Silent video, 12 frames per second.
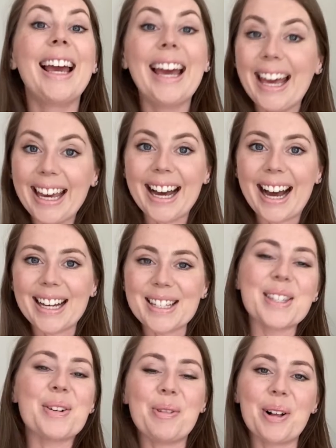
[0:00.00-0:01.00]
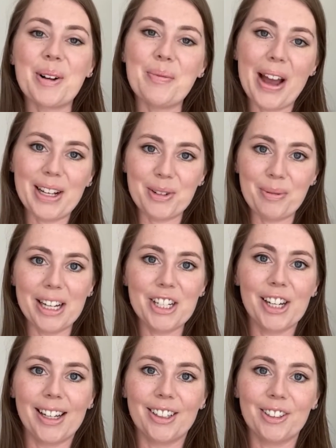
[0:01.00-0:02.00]
Hey guys, welcome back to my
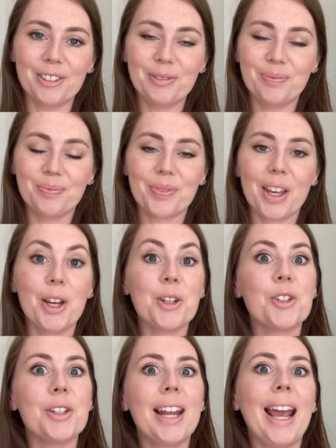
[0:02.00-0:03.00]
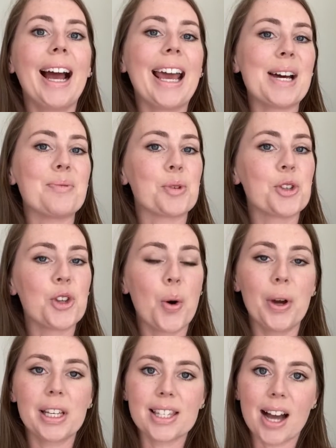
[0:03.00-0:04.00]
channel. Today I am
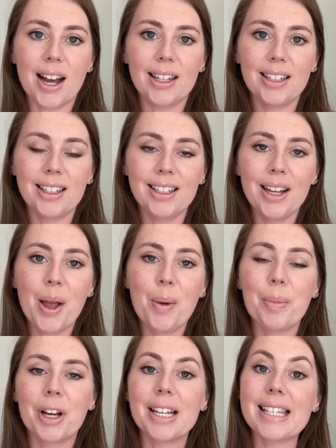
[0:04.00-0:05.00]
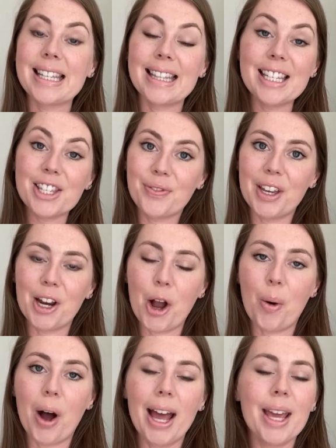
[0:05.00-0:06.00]
so excited because in this
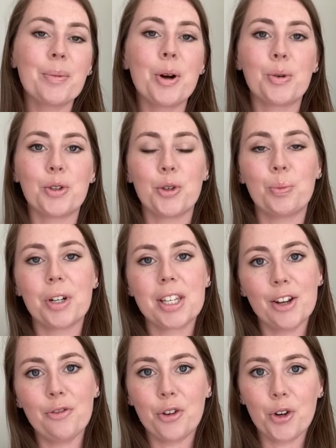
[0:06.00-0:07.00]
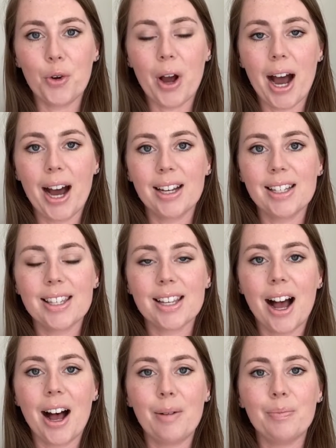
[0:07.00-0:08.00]
video I am going to present for you guys
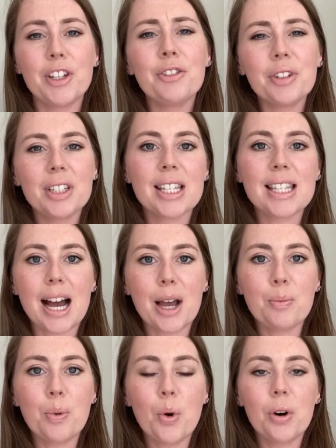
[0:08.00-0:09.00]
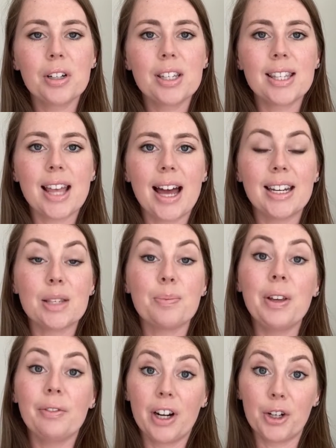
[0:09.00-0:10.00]
different design boards that is
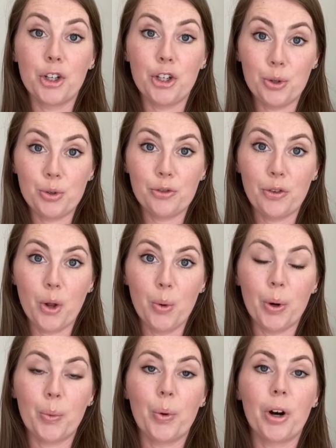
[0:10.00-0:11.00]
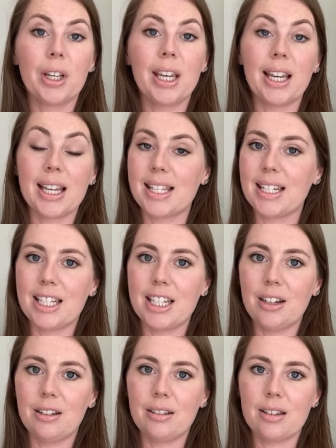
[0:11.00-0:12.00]
being very useful when working as an
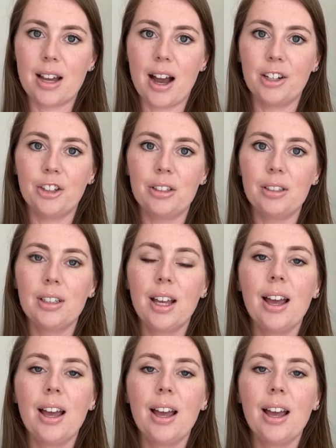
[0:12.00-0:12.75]
interior designer.